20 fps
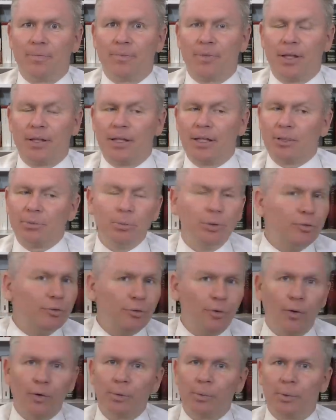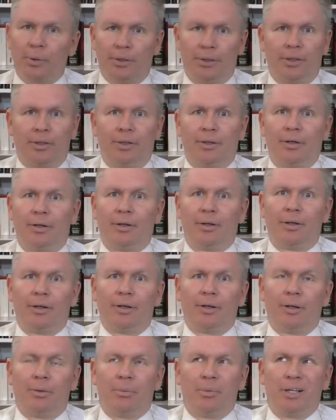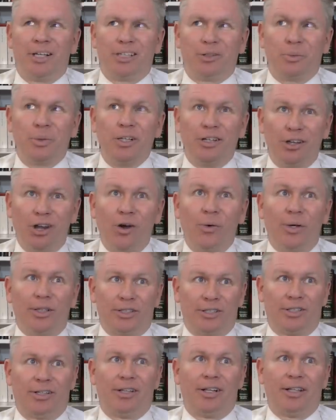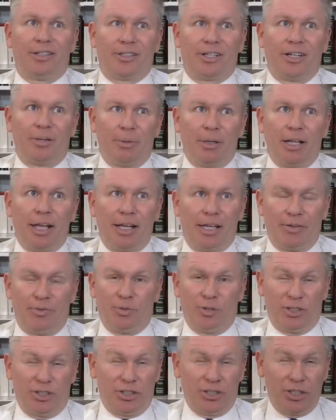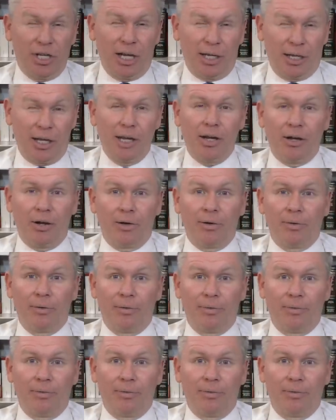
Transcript: and let's move forward. Because we know it's, it's going to be like if we're stuck here.